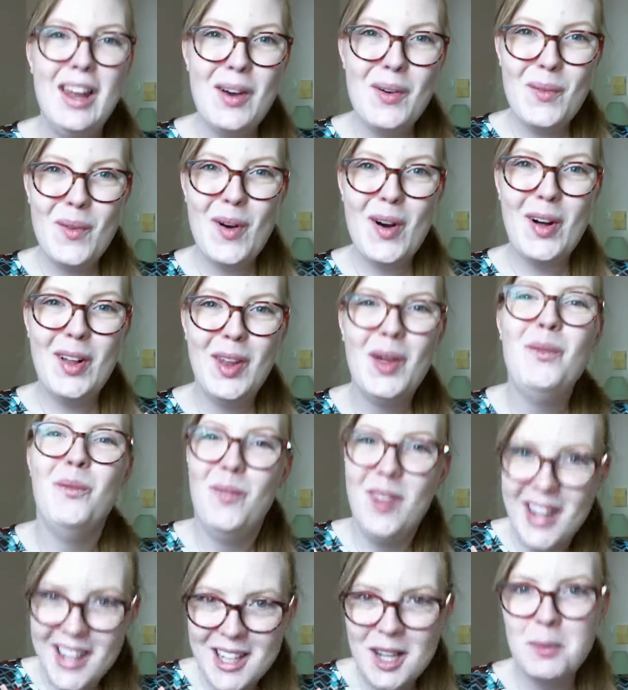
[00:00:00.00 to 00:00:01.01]
Hello all and
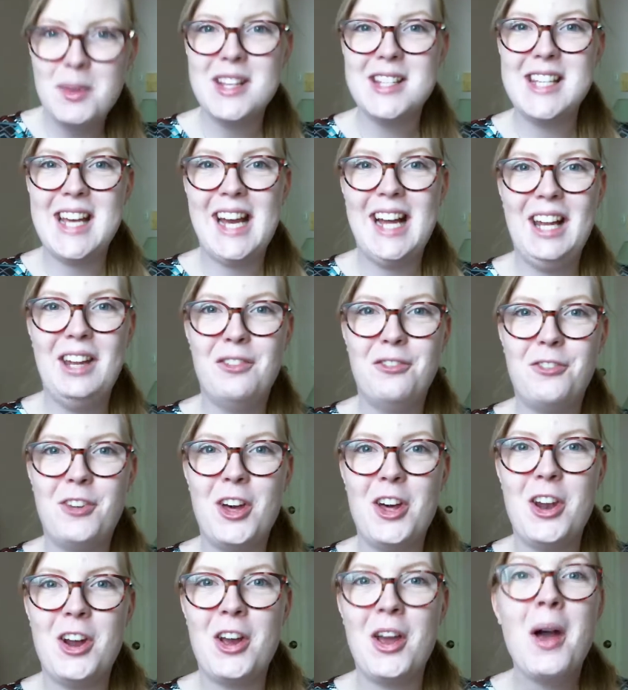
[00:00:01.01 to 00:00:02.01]
welcome to
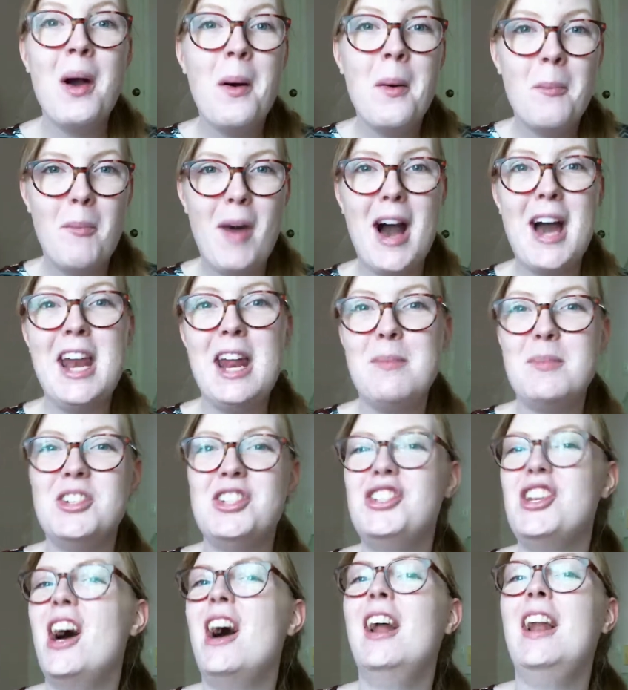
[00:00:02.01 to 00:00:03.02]
TaleInferno. My name
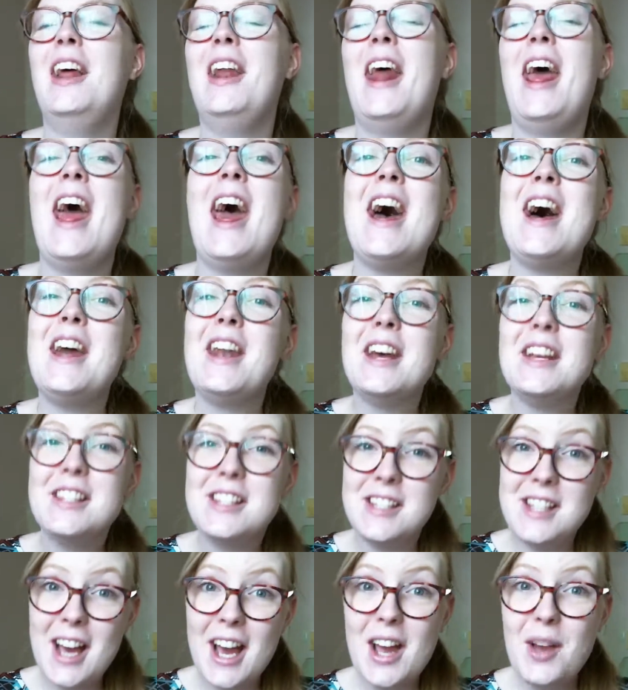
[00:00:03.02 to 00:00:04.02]
is Charlotte and
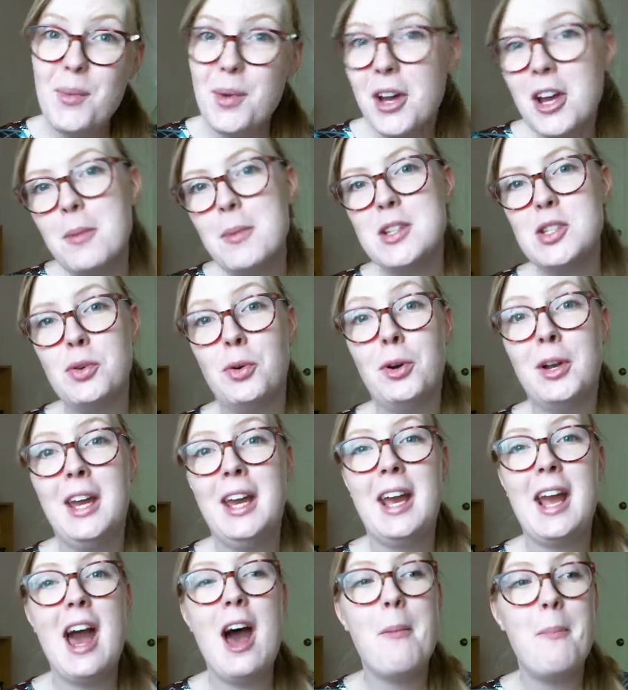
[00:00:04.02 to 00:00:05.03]
today we're going to be
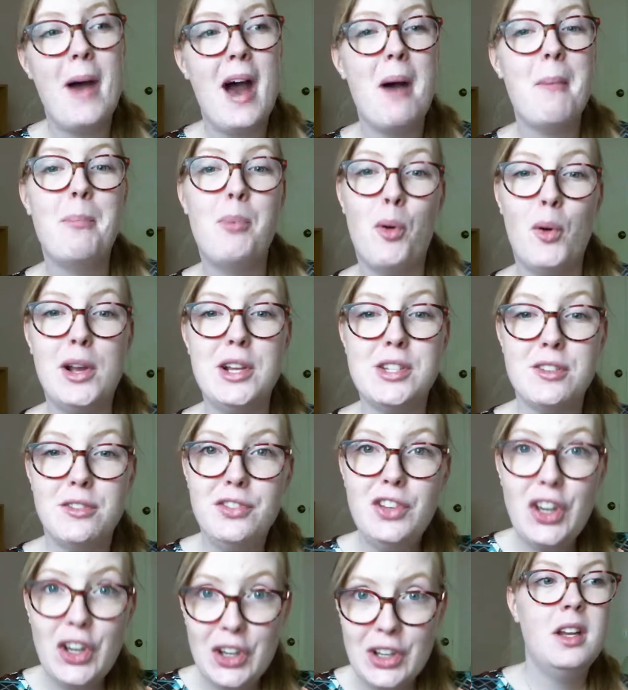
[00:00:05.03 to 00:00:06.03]
talking about point of
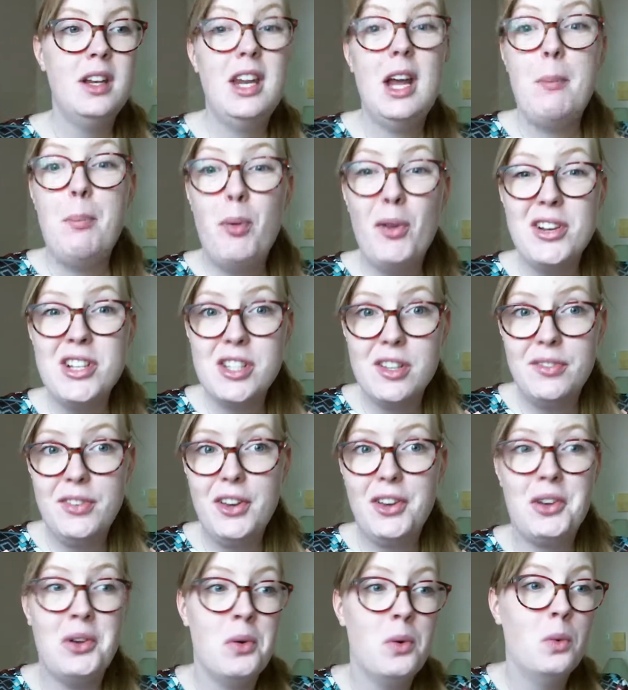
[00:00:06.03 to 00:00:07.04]
view. Now point of
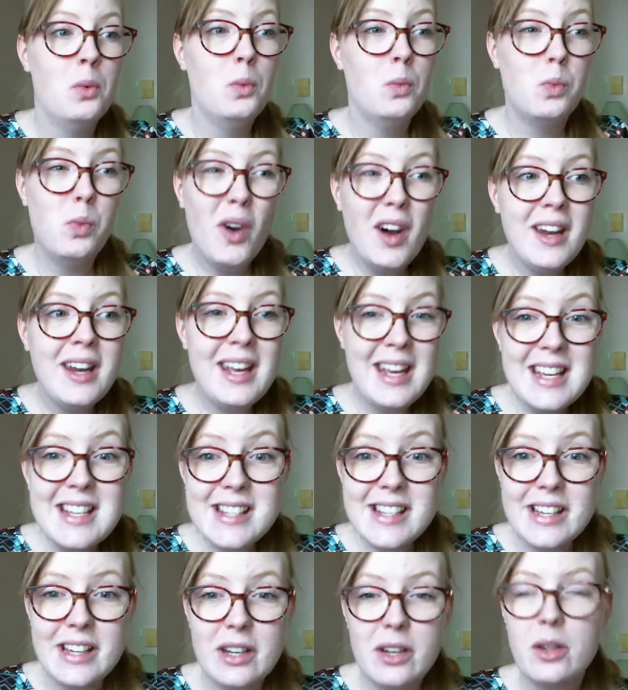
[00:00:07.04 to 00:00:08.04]
view, what
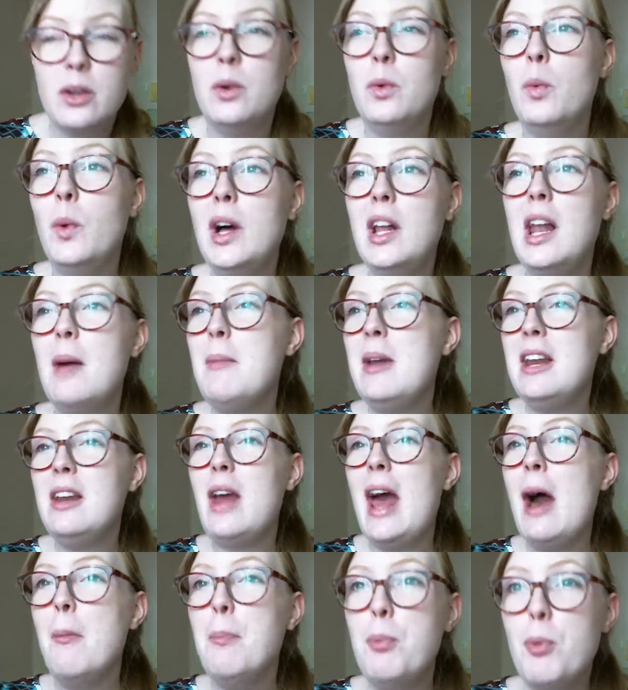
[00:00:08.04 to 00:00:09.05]
is it? Well, I mean,
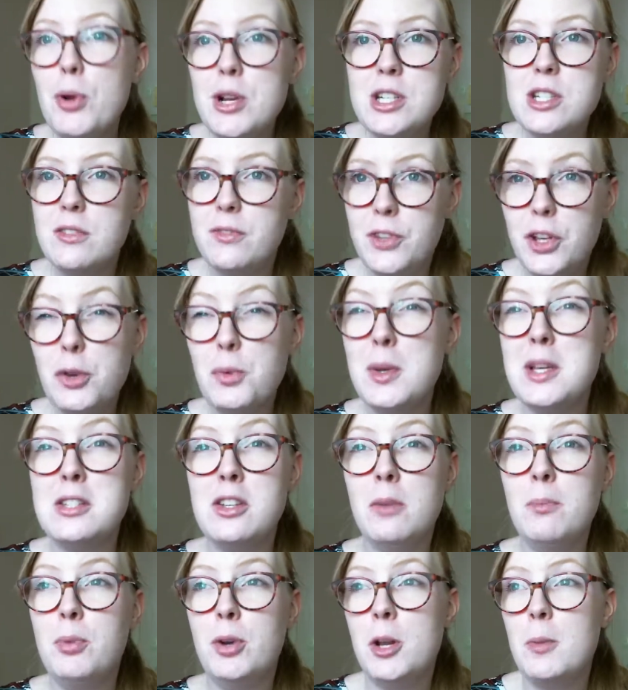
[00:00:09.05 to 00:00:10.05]
our point of view is
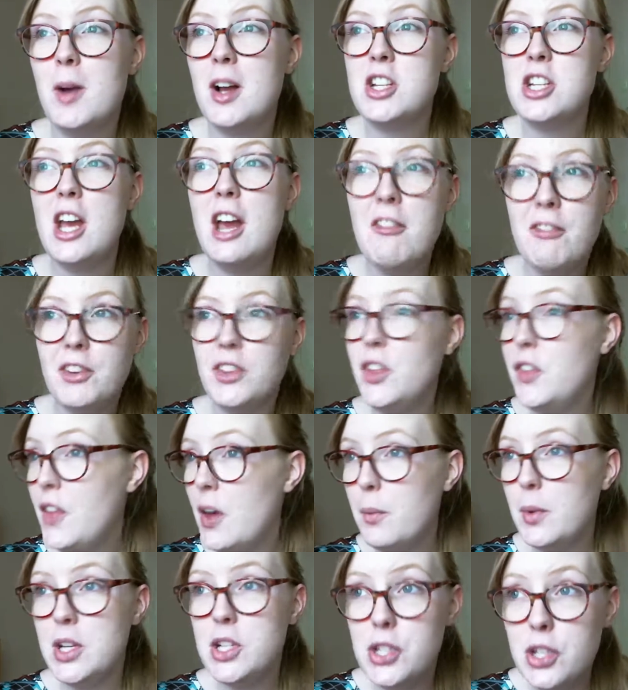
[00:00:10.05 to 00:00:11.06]
on pretty much everything
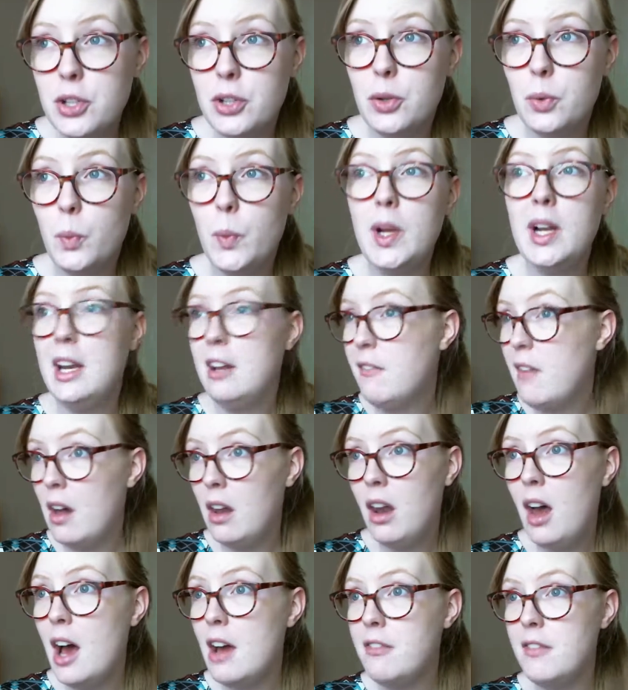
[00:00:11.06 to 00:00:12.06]
that we do. We live our
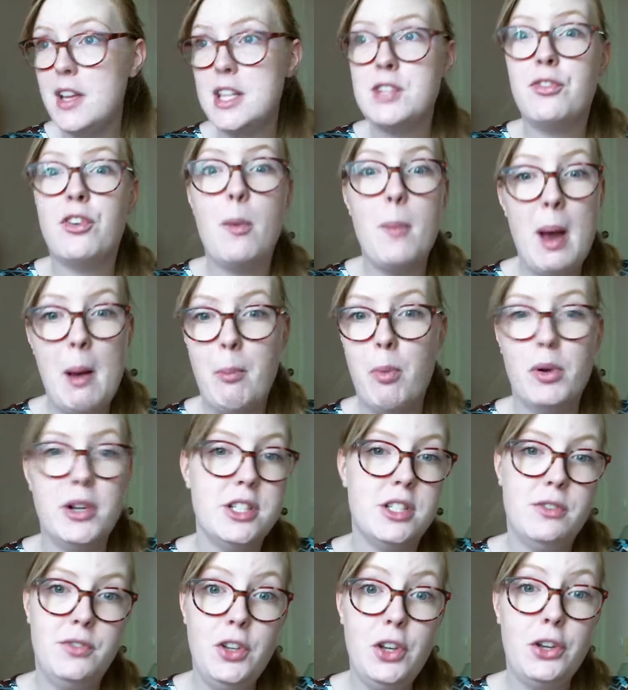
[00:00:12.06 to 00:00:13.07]
life, it's from our
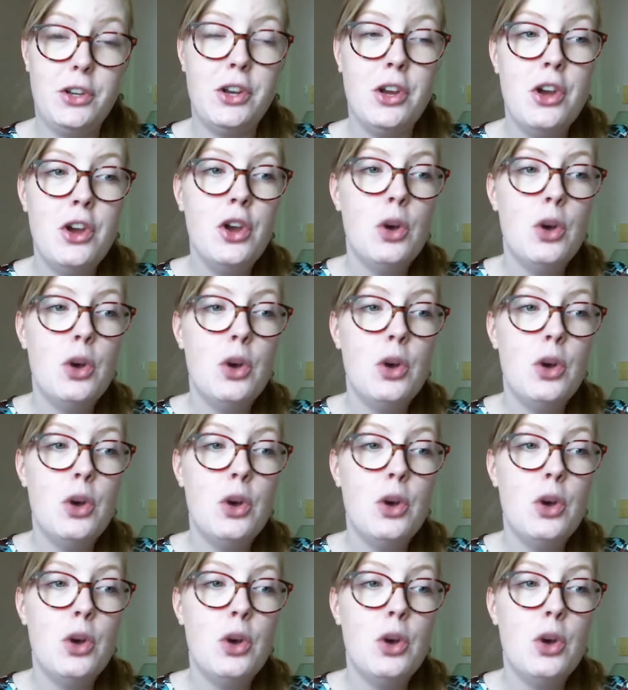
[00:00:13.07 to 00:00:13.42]
point of view.